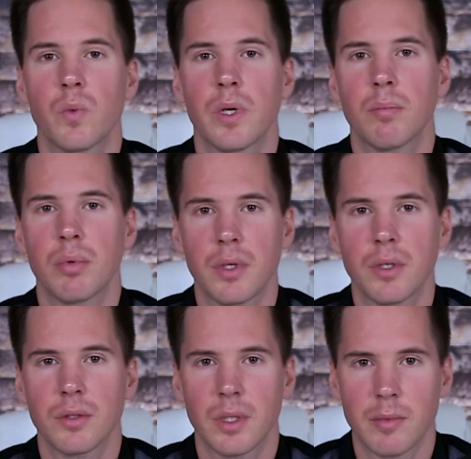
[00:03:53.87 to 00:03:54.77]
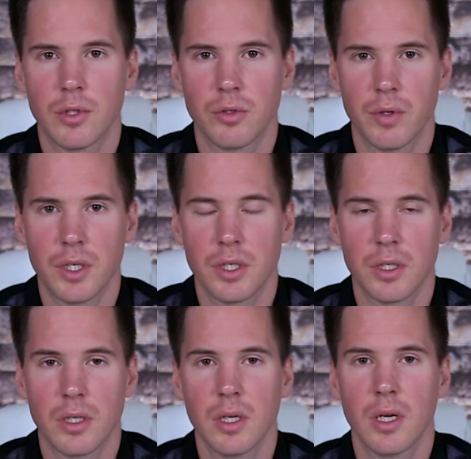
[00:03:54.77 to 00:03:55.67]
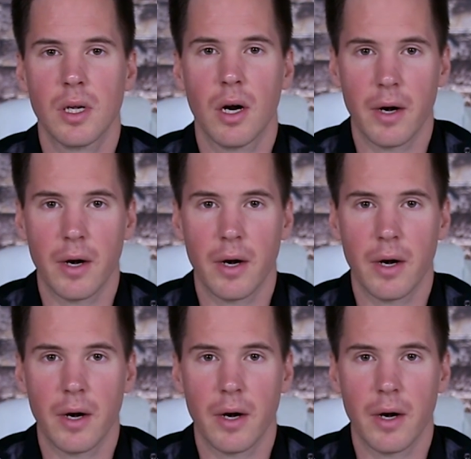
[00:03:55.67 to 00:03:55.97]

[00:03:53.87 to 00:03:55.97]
where political demonstrations are